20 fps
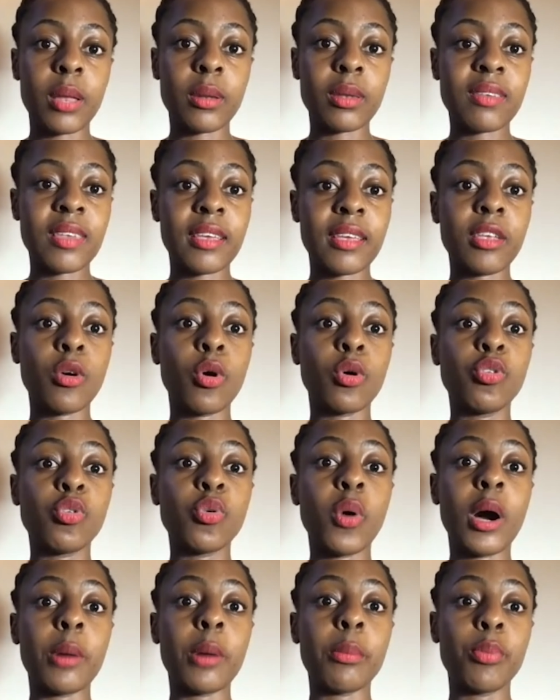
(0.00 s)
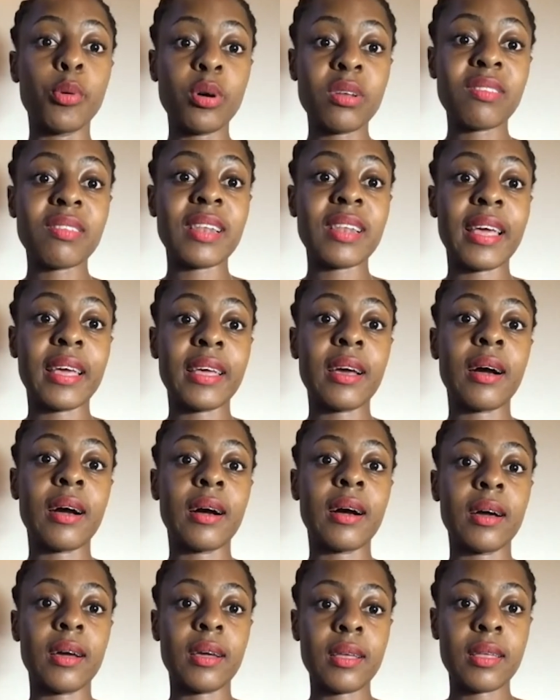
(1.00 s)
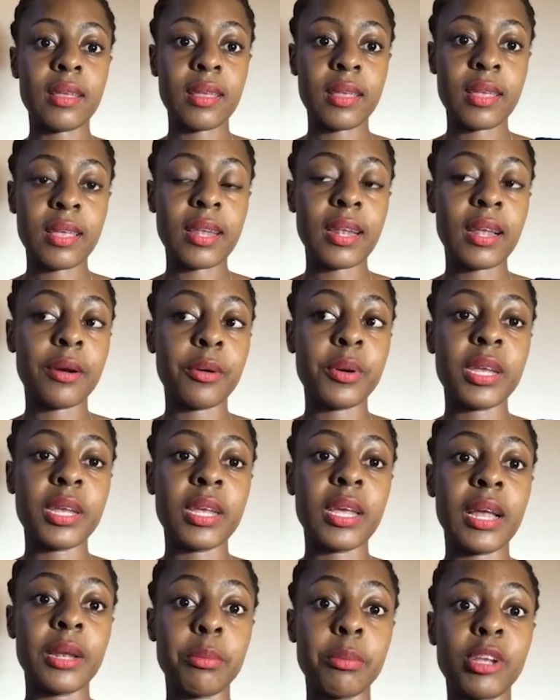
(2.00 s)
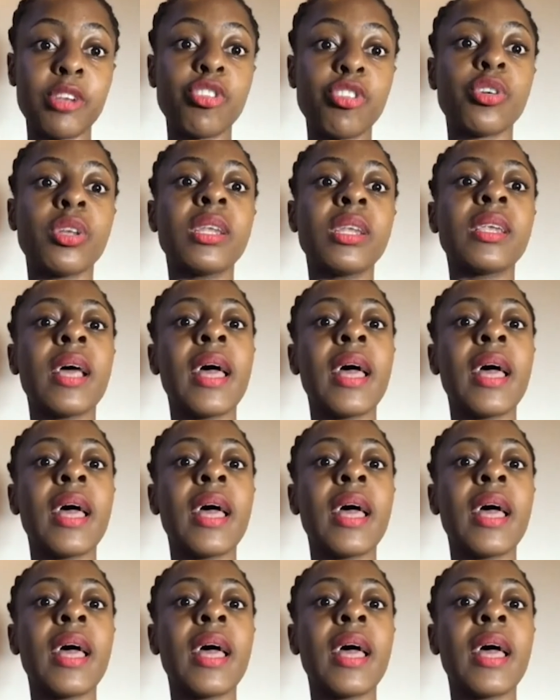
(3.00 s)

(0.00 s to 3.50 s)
taking onto our books, like Hilary had mentioned,